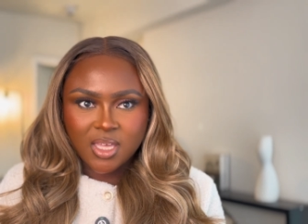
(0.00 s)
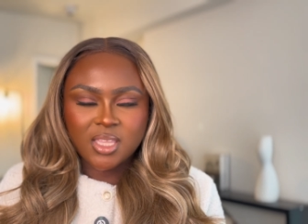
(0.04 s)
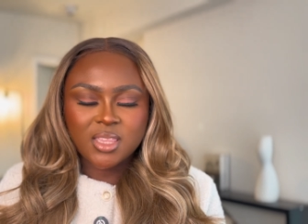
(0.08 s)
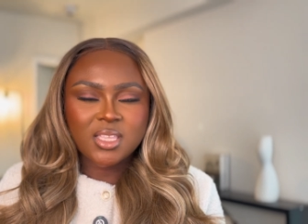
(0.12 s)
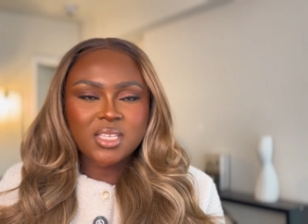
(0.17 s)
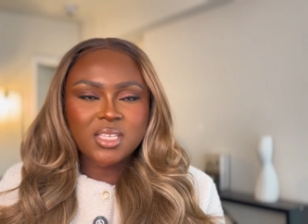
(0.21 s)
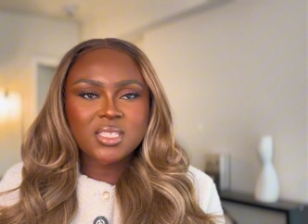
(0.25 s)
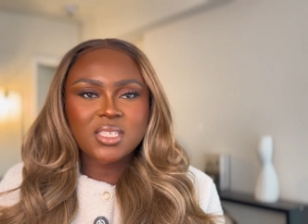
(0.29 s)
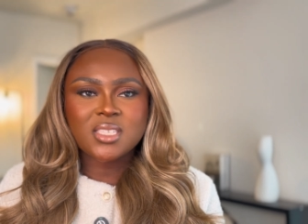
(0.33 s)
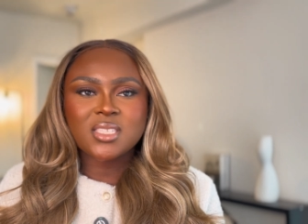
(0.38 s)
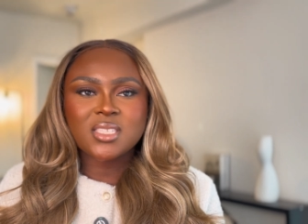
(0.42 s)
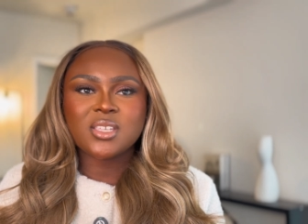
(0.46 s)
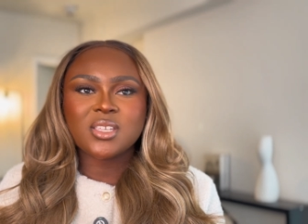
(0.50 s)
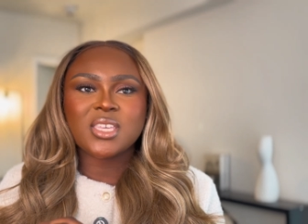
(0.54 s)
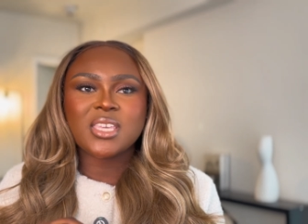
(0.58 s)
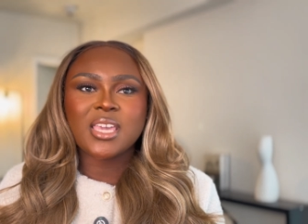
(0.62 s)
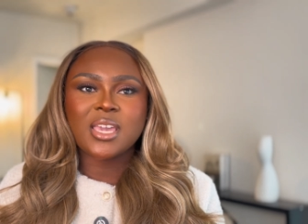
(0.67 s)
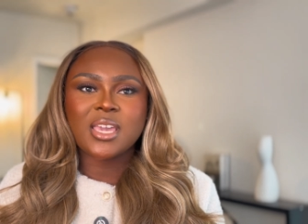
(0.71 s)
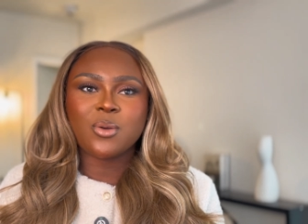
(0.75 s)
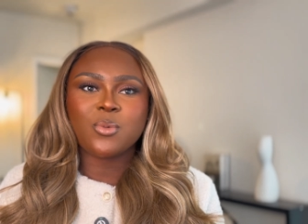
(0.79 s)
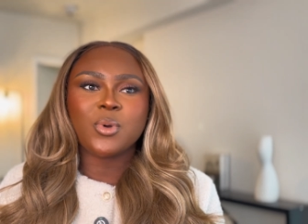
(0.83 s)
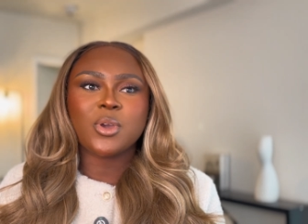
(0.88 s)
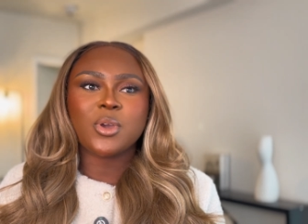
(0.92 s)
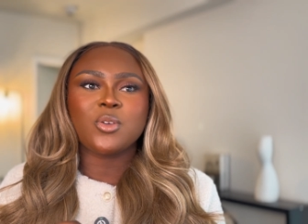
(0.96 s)
This is the
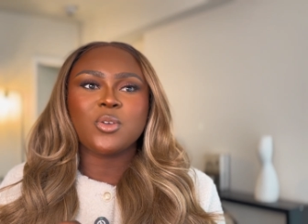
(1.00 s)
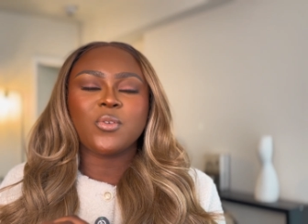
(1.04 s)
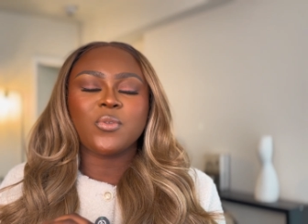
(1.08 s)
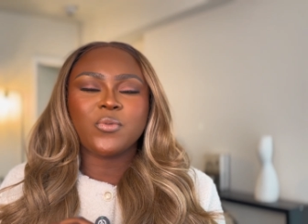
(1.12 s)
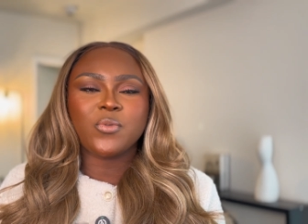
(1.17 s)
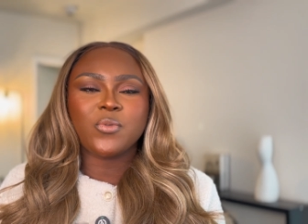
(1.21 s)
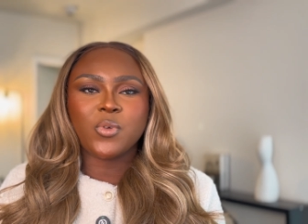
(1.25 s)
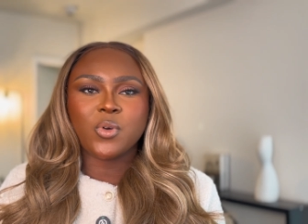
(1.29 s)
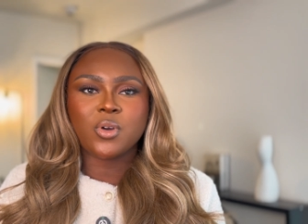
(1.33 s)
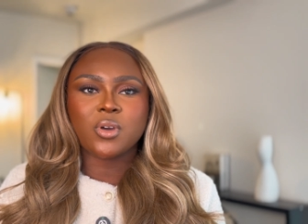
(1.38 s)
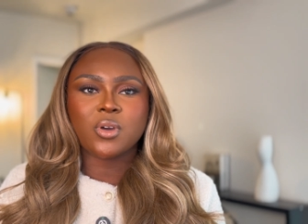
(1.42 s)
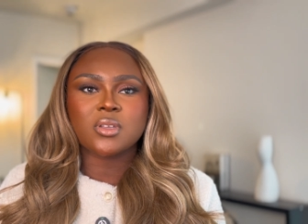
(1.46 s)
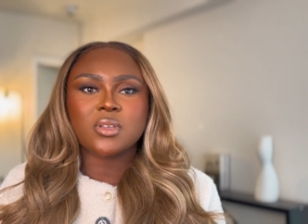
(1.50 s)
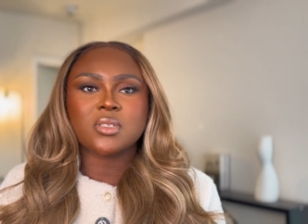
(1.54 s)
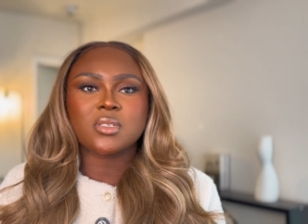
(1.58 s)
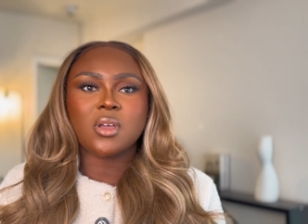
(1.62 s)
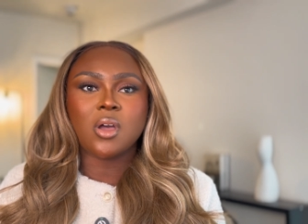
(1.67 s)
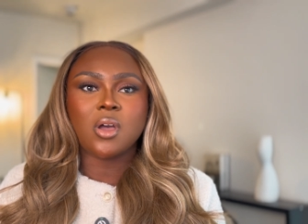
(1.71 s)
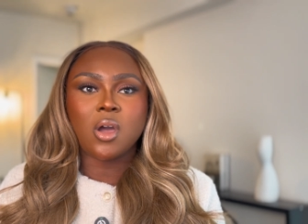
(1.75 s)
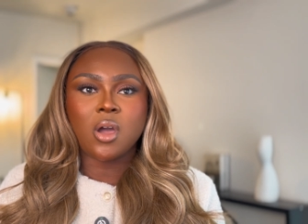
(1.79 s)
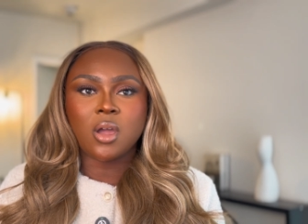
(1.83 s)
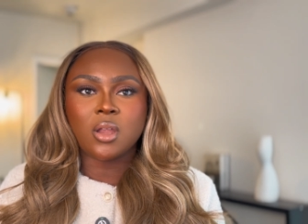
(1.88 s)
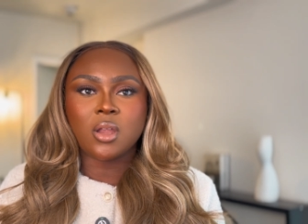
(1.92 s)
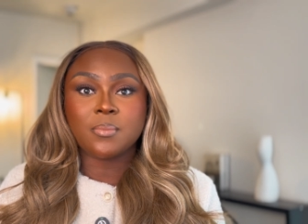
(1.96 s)
year where you focus
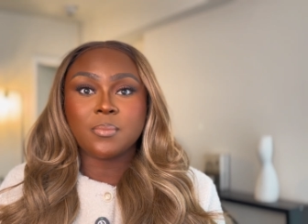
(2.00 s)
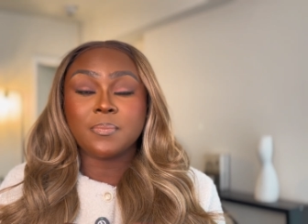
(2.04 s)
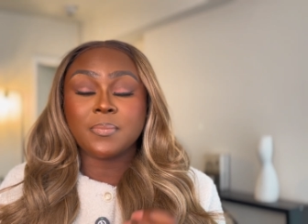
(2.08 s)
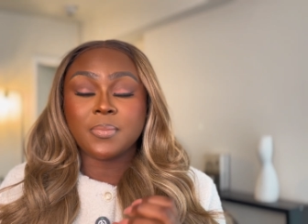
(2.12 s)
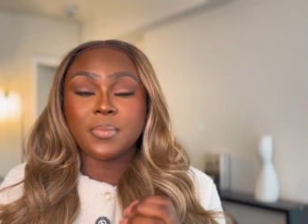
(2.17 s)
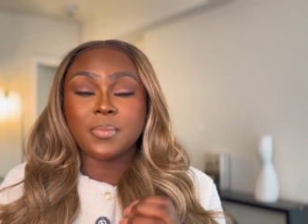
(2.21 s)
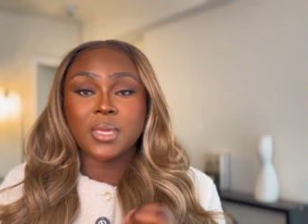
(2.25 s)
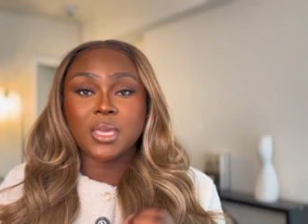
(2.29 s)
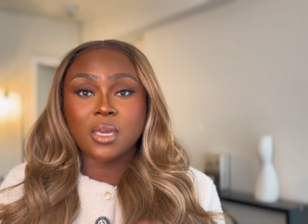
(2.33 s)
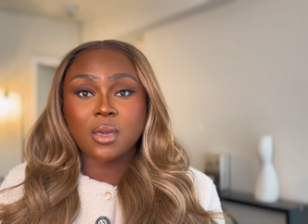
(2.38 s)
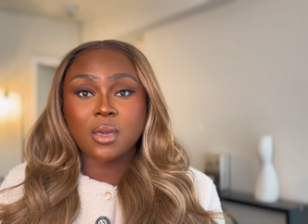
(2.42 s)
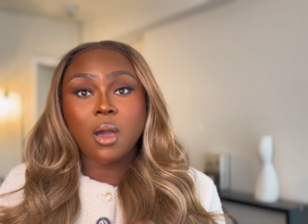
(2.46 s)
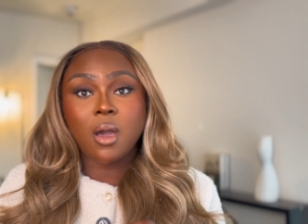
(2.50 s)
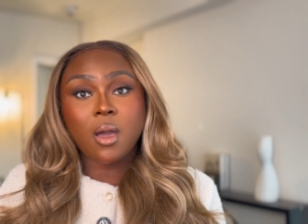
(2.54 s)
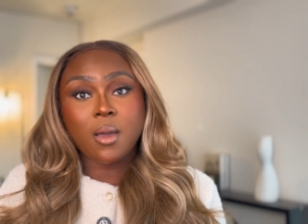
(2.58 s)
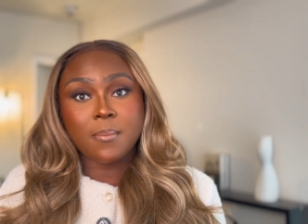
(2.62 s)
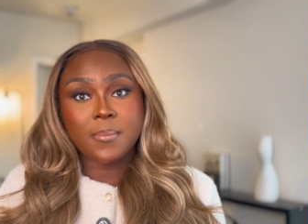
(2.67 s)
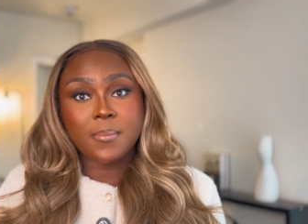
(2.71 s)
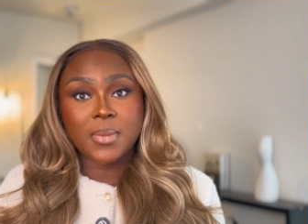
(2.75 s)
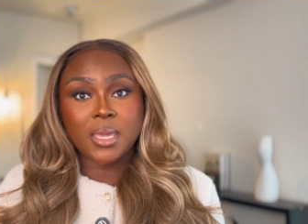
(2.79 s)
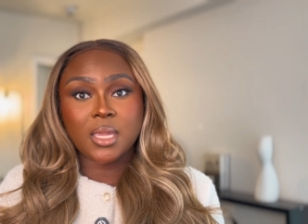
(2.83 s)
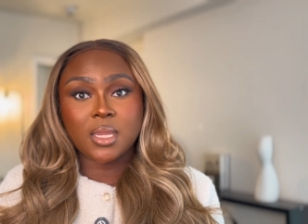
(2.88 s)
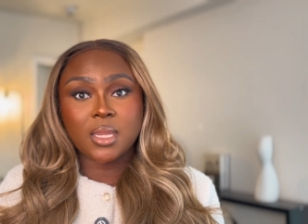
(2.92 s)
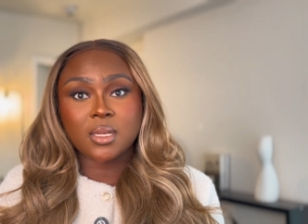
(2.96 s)
on
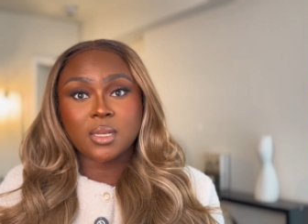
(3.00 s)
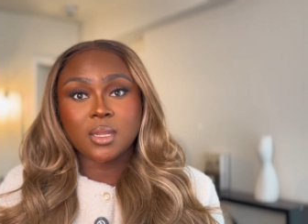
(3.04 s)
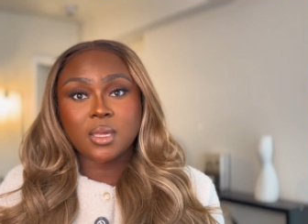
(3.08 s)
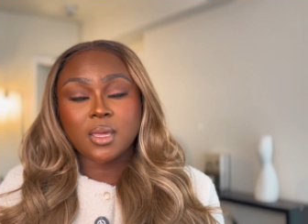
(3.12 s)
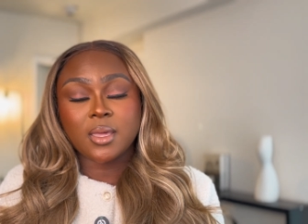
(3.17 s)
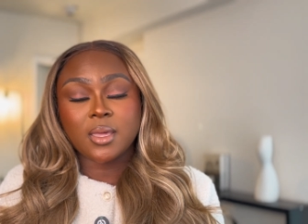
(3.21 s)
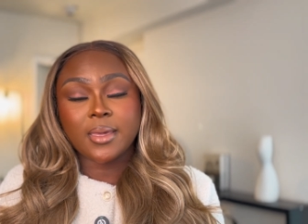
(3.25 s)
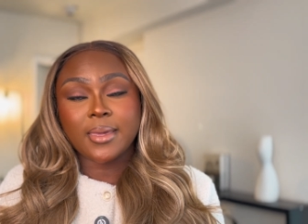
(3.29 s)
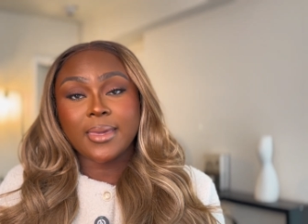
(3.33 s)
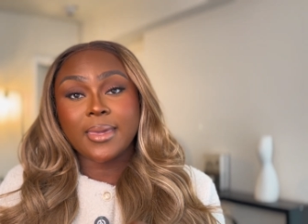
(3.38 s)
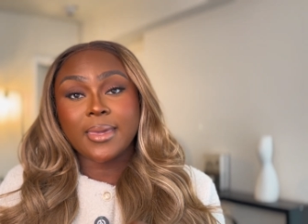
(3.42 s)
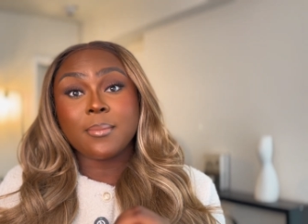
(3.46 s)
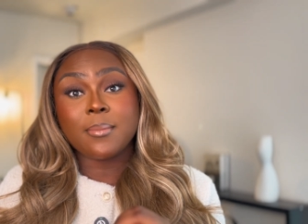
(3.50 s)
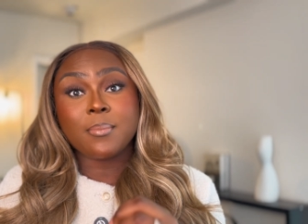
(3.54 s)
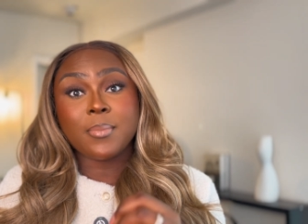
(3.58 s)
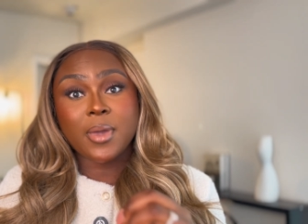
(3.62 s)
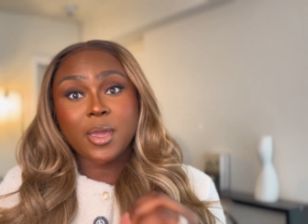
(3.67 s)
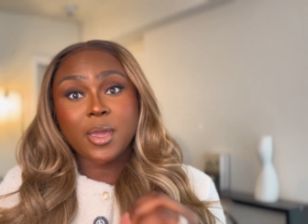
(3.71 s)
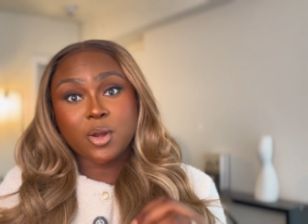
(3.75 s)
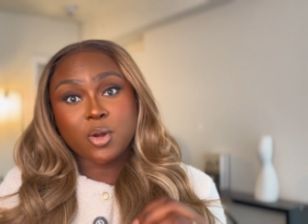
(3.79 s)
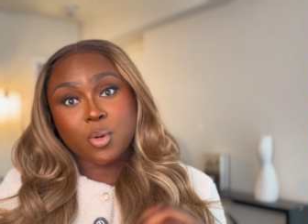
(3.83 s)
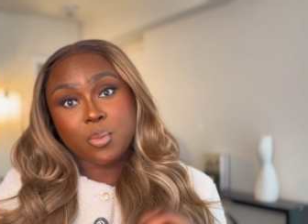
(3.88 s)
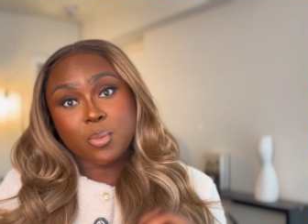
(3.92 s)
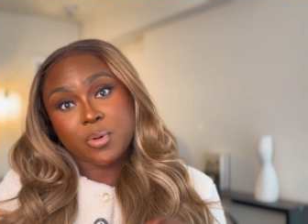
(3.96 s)
becoming a
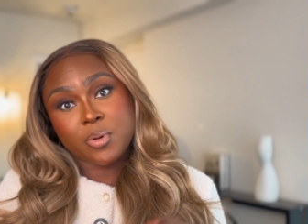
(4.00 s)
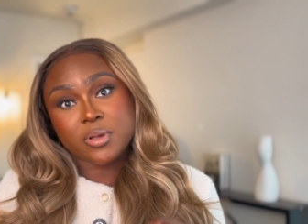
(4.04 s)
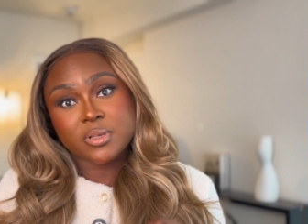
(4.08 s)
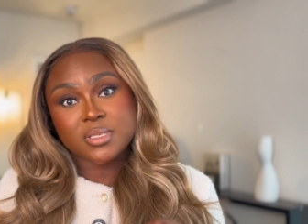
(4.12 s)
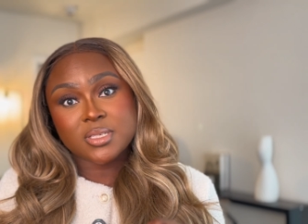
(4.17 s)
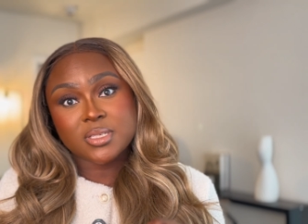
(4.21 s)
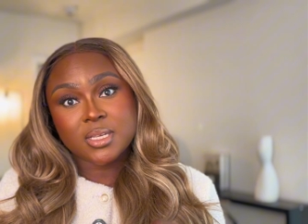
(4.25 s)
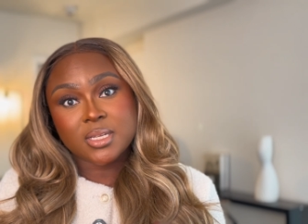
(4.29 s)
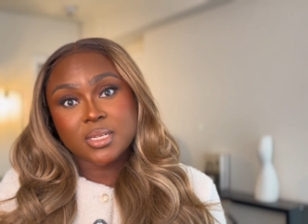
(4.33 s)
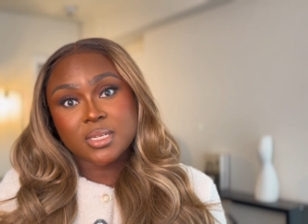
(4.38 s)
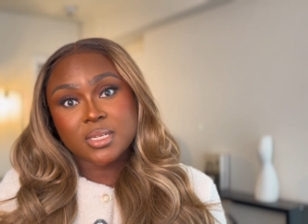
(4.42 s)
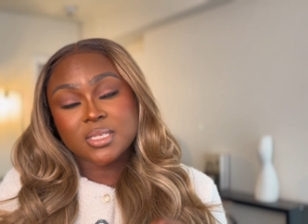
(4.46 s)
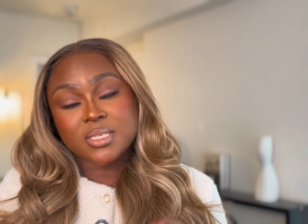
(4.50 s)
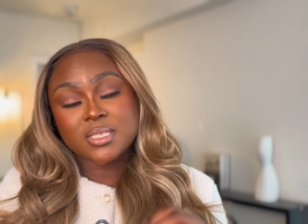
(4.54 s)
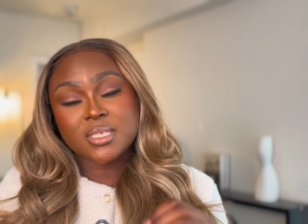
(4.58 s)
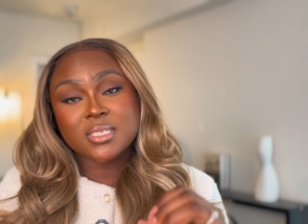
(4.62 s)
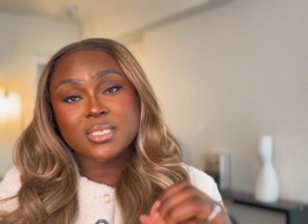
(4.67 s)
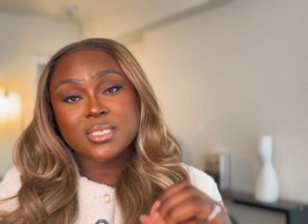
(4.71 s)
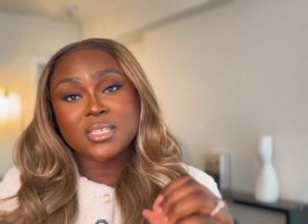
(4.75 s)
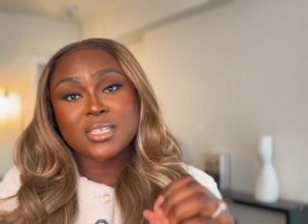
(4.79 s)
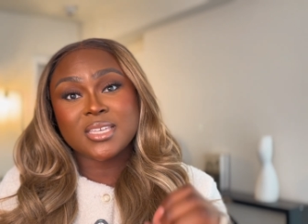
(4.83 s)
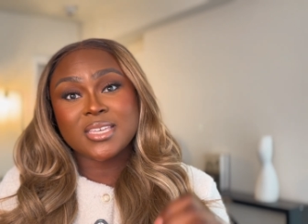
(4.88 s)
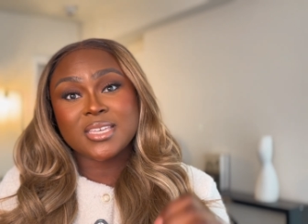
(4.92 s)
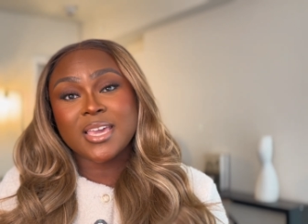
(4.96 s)
better person. This is
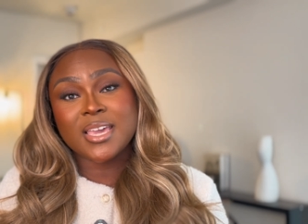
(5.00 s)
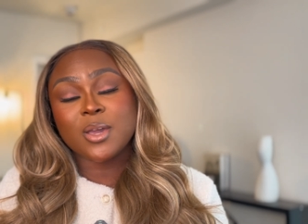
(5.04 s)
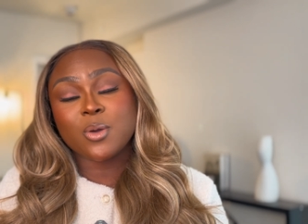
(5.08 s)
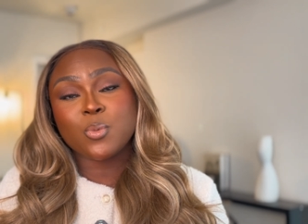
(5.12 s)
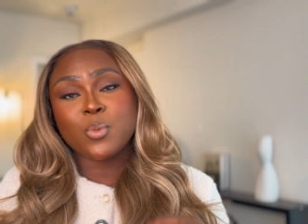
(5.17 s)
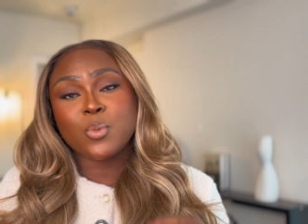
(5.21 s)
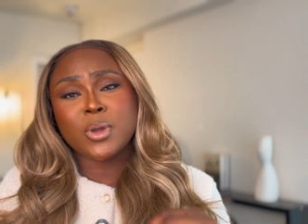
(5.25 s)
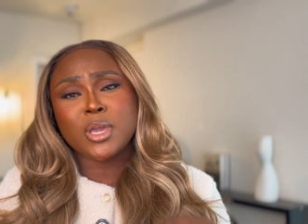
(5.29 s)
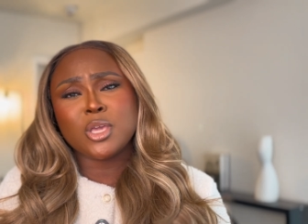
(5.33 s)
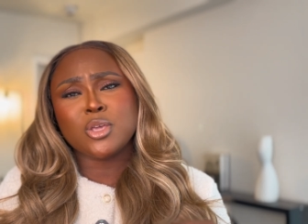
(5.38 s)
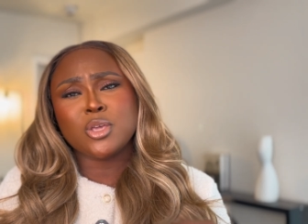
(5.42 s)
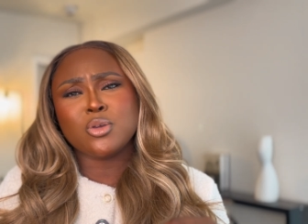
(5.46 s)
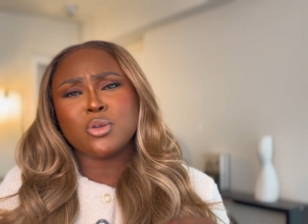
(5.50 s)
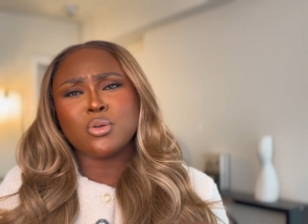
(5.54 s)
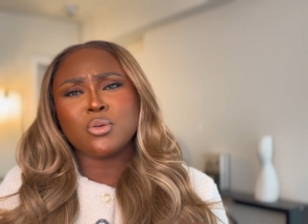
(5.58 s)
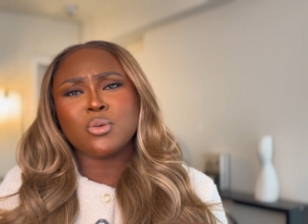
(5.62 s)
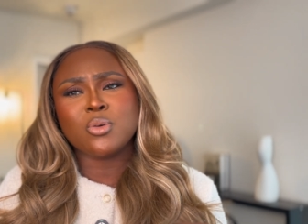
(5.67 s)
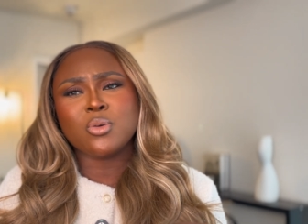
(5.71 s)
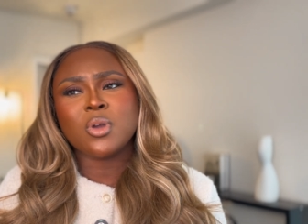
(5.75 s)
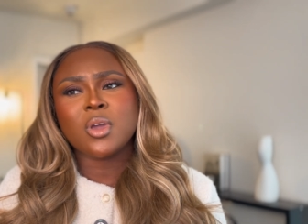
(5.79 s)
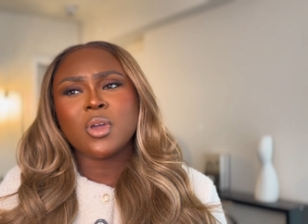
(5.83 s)
the year where you